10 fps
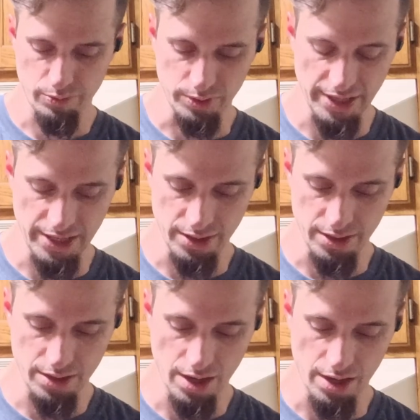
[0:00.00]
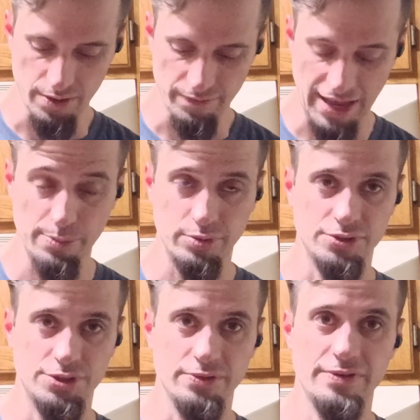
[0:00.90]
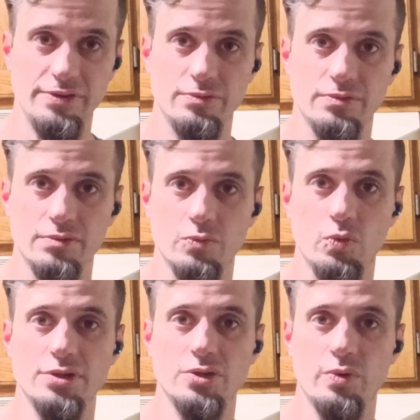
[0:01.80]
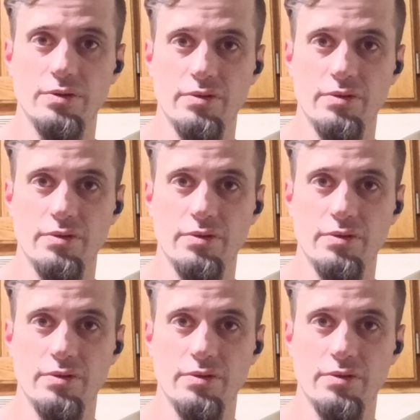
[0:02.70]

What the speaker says: blend of 1-to-1